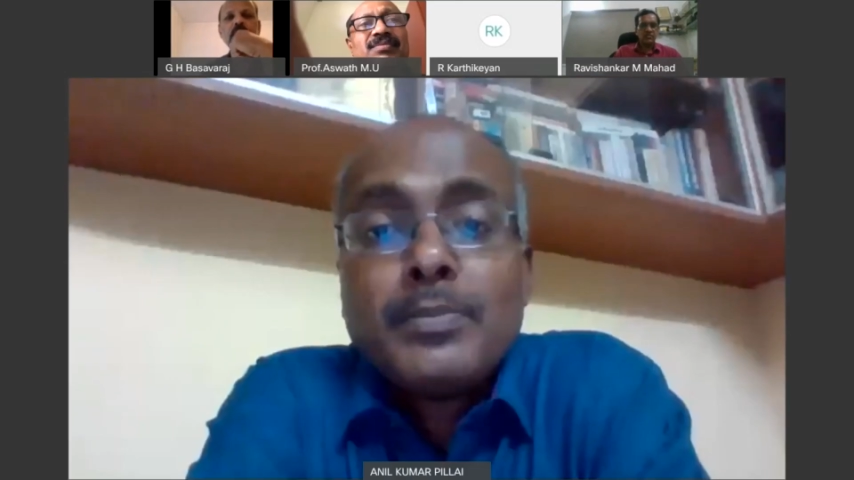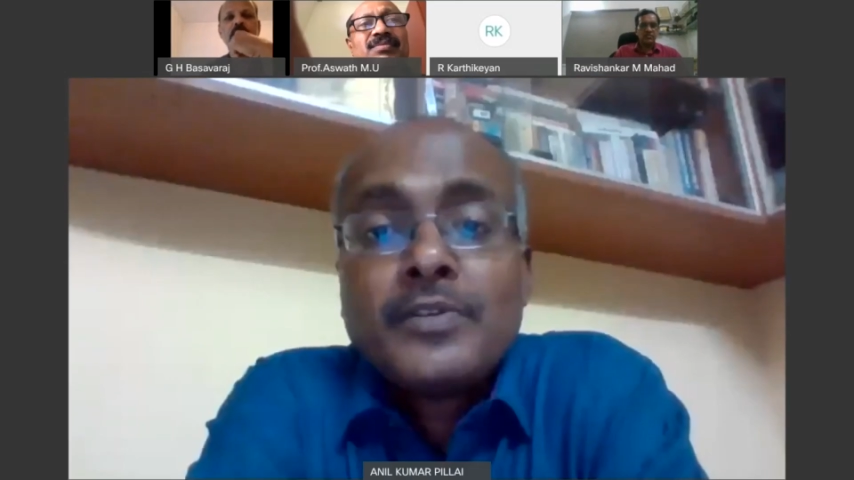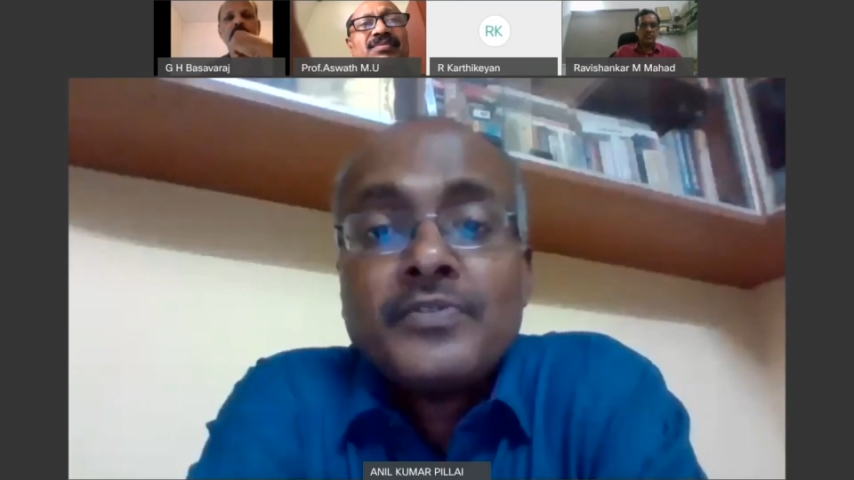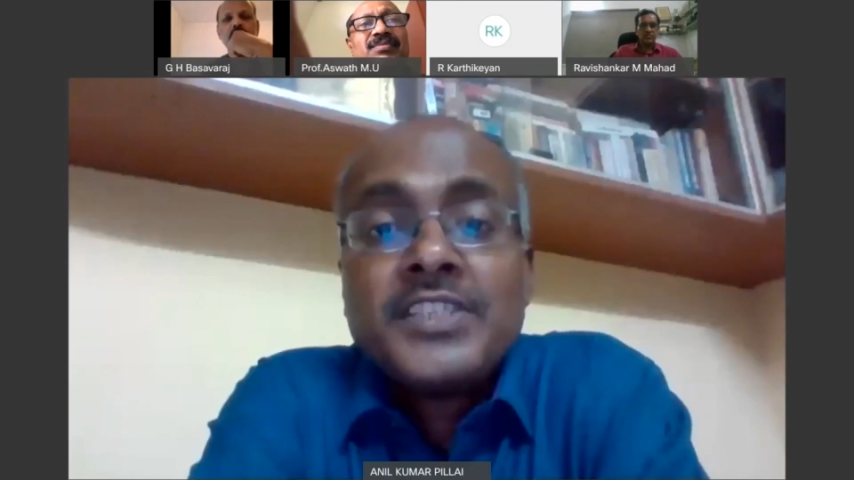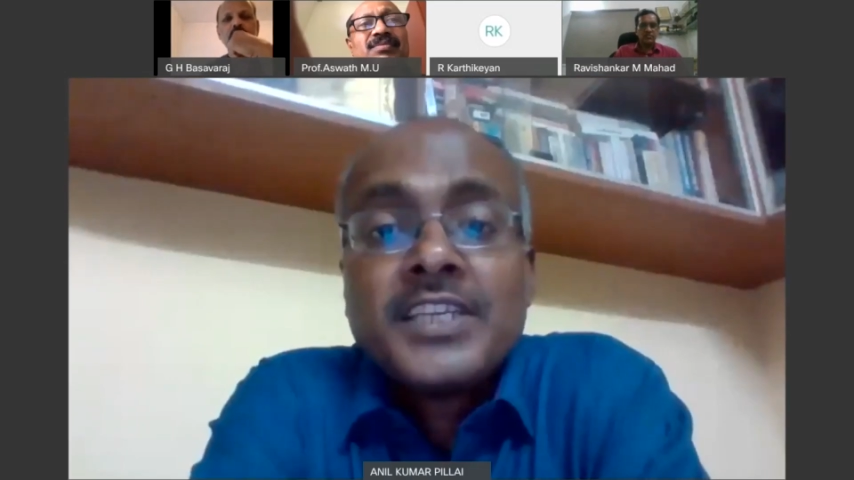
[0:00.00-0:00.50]

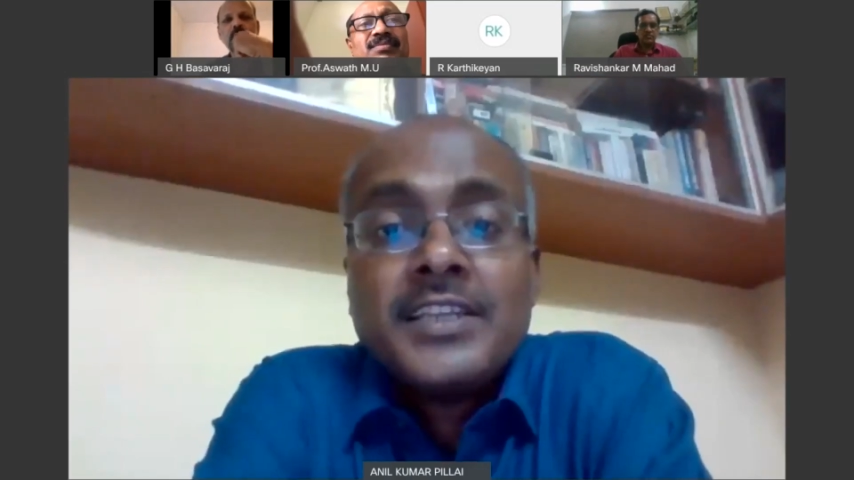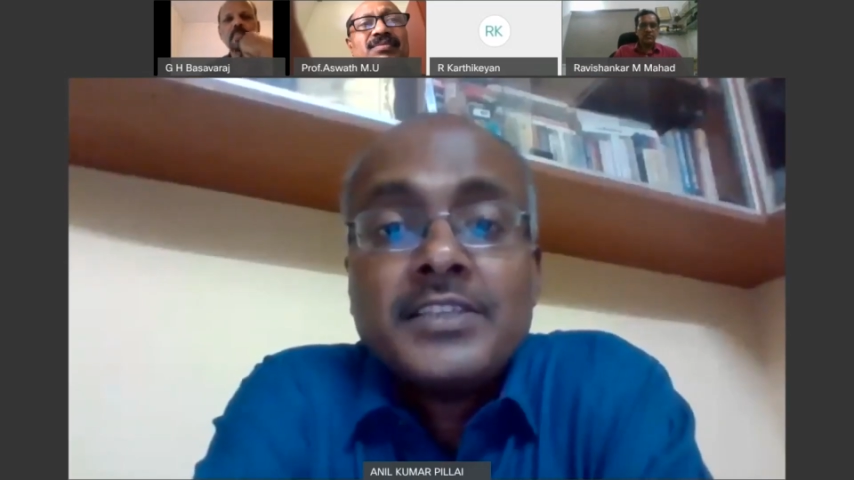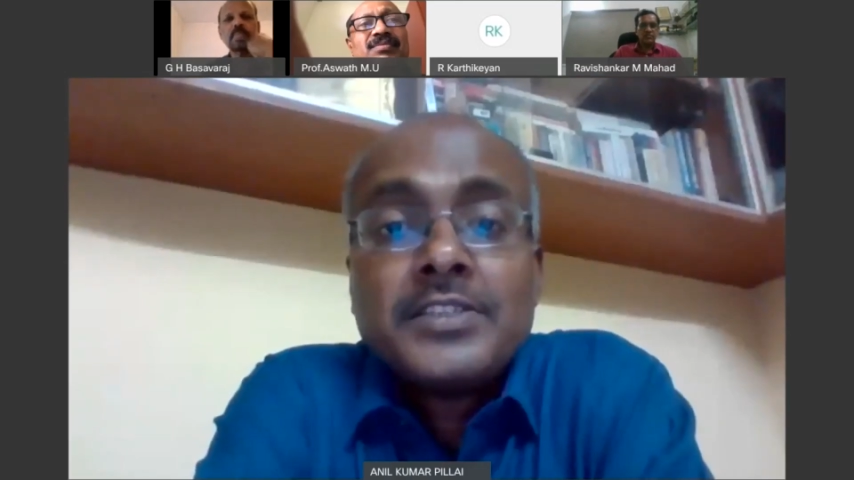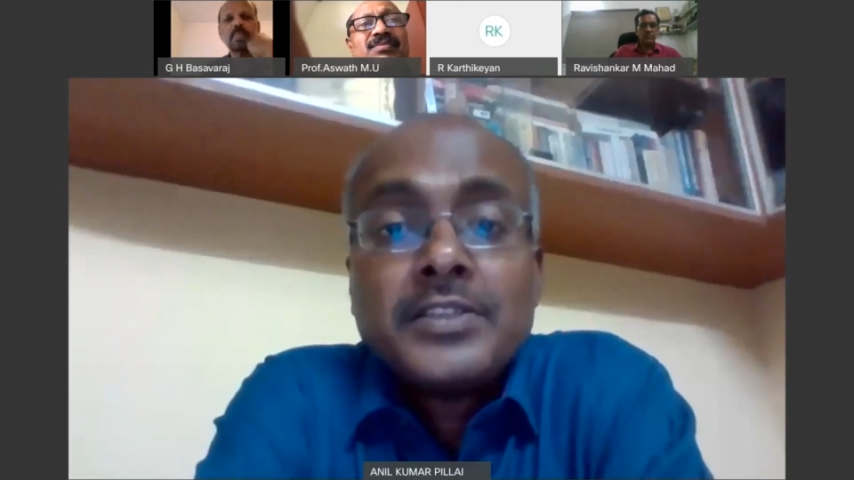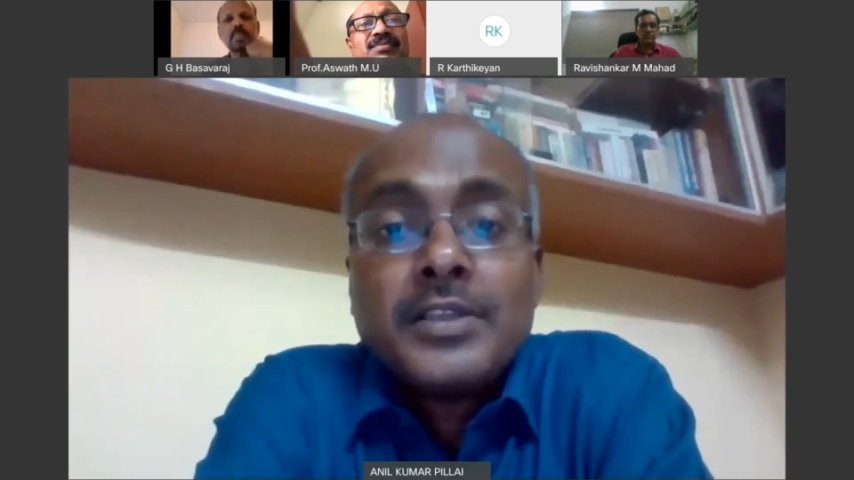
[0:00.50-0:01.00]
of
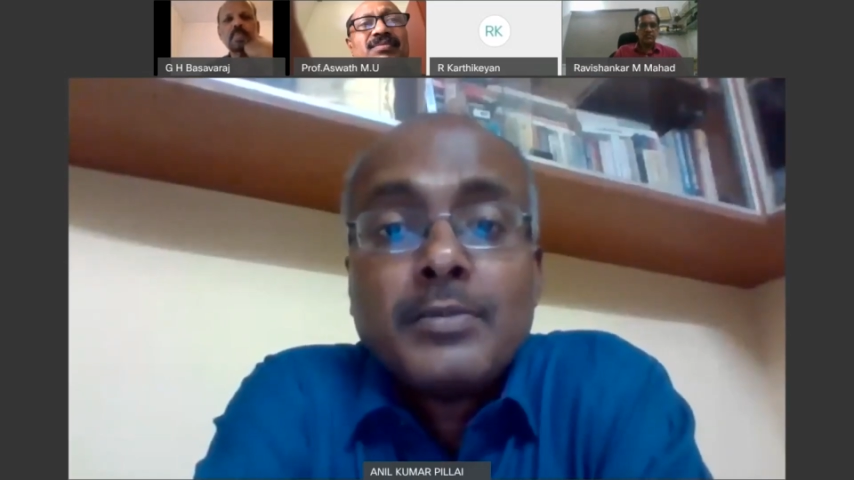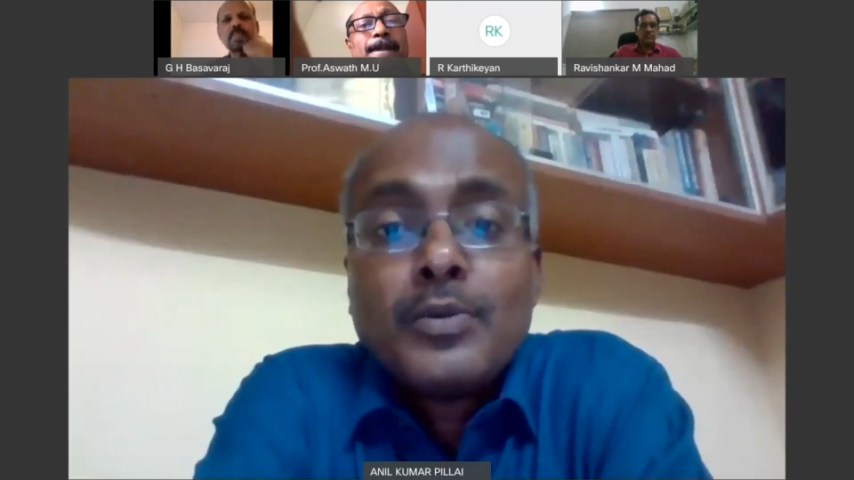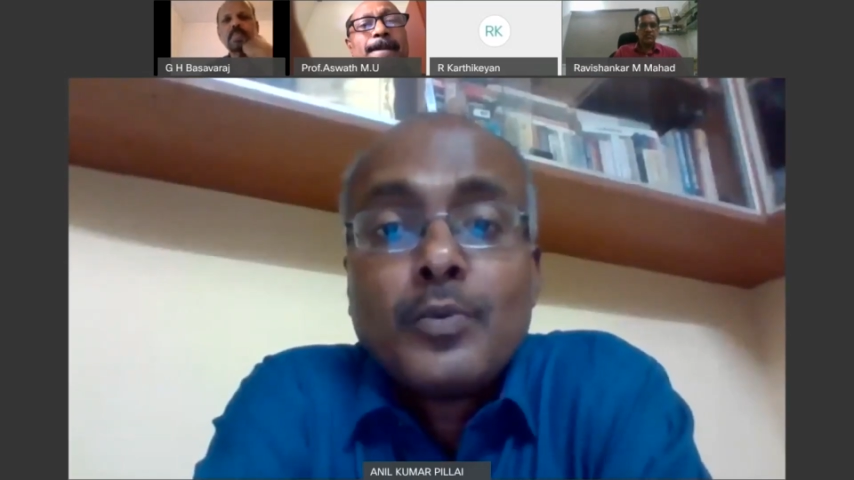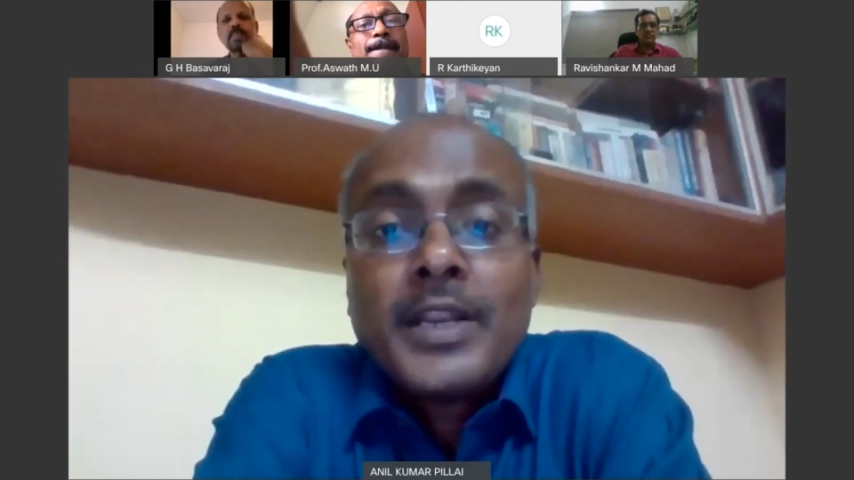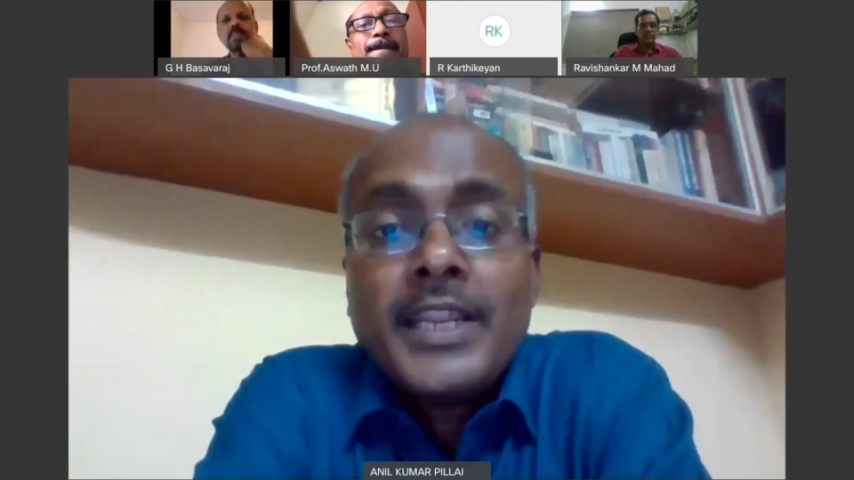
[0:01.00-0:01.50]
checklists, about
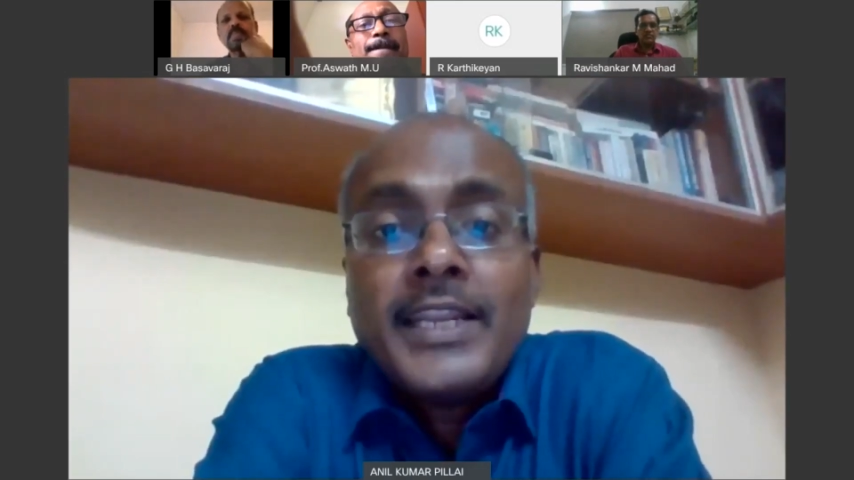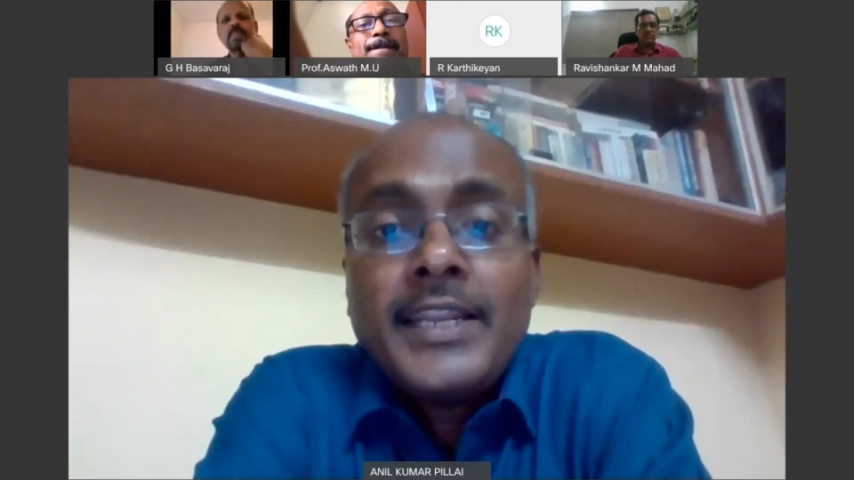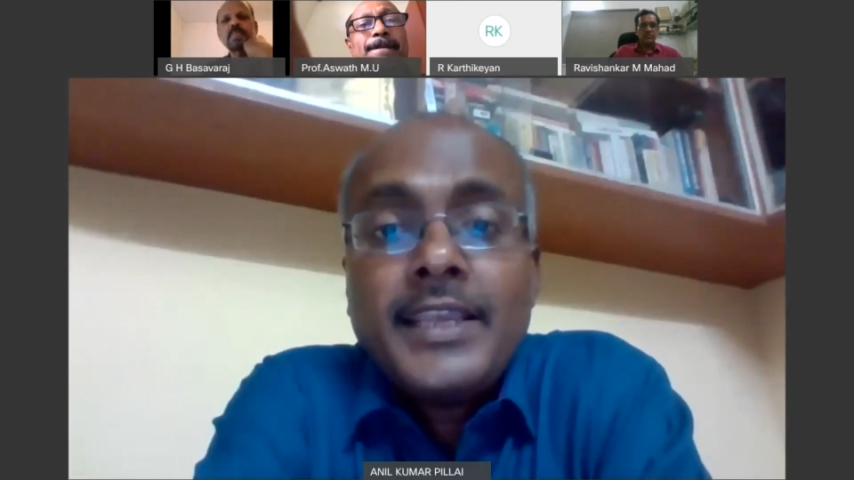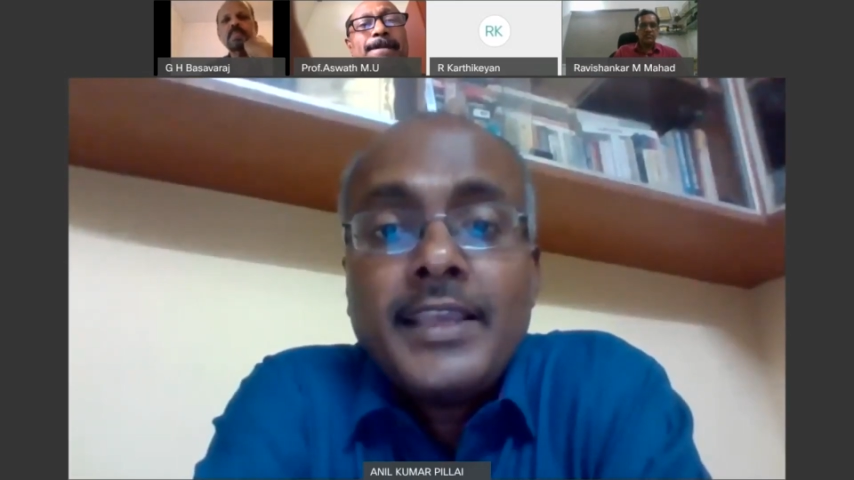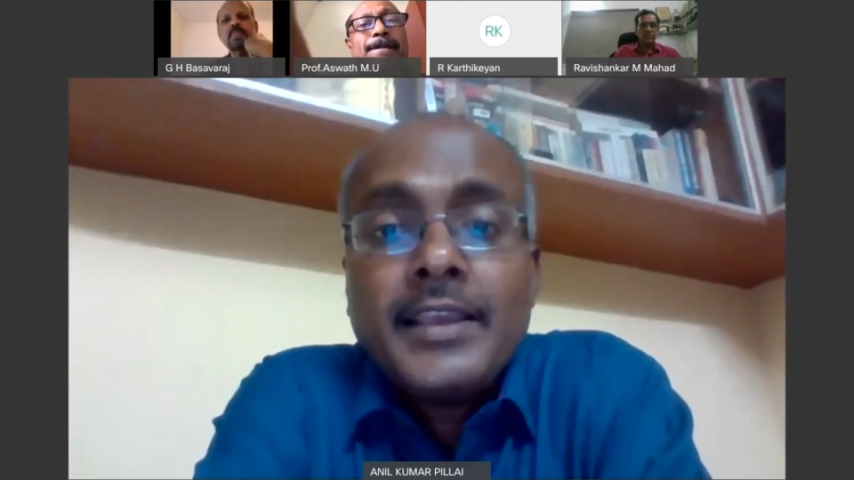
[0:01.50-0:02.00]

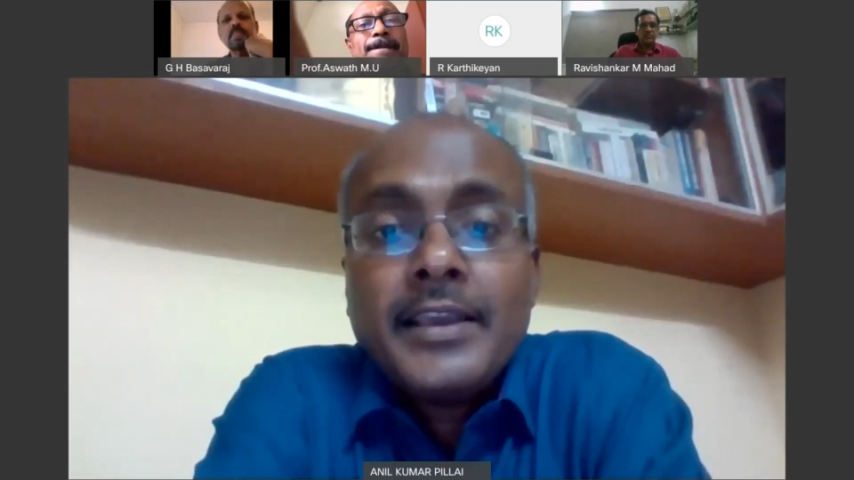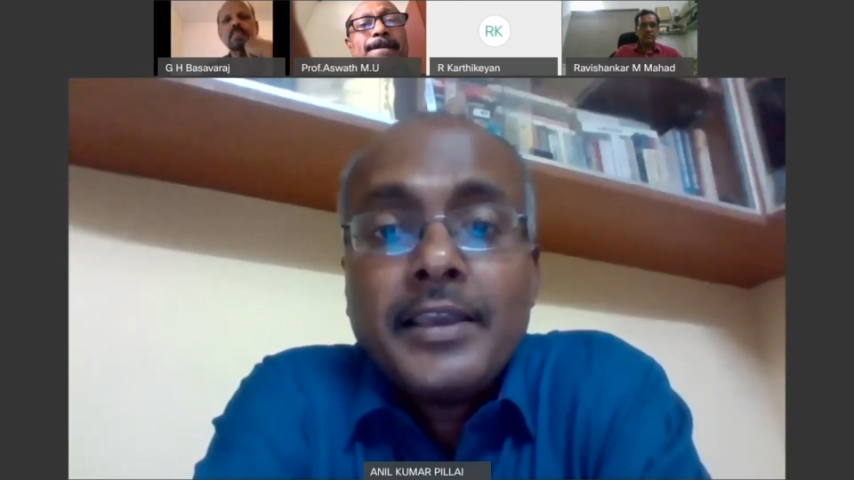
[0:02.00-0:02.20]
180,